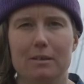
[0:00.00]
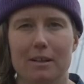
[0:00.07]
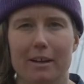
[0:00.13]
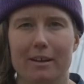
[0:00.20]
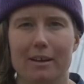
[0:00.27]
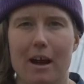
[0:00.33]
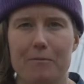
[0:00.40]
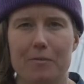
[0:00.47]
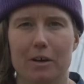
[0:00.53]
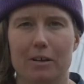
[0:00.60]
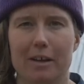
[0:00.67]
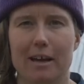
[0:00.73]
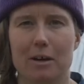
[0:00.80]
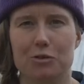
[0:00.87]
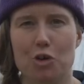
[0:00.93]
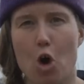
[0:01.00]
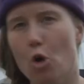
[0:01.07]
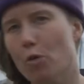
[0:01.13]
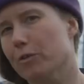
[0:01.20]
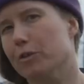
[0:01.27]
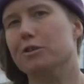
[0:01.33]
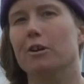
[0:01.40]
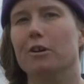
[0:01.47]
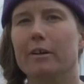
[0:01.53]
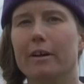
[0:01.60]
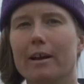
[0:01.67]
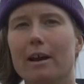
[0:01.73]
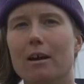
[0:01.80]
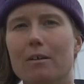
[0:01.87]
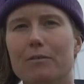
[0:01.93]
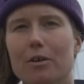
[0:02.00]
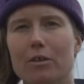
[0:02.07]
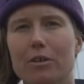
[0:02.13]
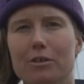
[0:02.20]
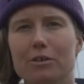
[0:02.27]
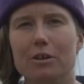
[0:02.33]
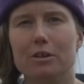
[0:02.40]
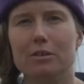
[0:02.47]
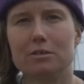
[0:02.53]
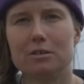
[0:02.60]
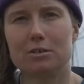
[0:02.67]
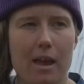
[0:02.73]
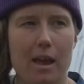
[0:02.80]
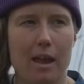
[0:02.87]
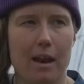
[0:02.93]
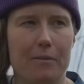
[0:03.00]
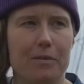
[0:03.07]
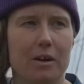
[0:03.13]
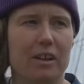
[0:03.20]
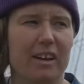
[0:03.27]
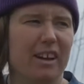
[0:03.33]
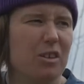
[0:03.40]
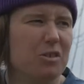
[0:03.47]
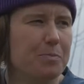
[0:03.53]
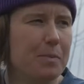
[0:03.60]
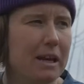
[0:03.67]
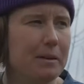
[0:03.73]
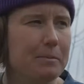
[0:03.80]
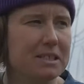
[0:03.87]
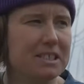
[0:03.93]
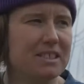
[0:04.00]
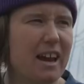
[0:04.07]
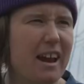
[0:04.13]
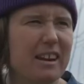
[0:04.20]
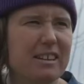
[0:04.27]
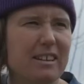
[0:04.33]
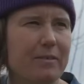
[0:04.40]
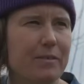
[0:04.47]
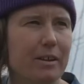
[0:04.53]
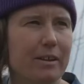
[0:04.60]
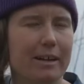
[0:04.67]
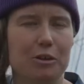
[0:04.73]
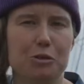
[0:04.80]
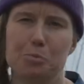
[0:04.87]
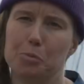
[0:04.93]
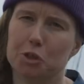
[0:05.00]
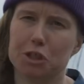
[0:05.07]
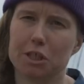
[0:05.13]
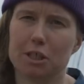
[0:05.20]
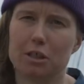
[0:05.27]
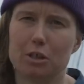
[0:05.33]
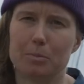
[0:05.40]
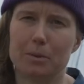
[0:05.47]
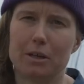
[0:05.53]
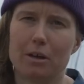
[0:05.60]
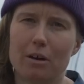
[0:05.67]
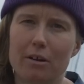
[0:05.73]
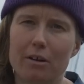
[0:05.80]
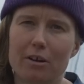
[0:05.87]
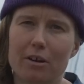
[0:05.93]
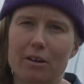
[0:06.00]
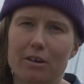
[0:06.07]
Like, I felt like I was overturning out of all the turns, and I felt like I was making mistakes, and I felt like I was pushing a little bit harder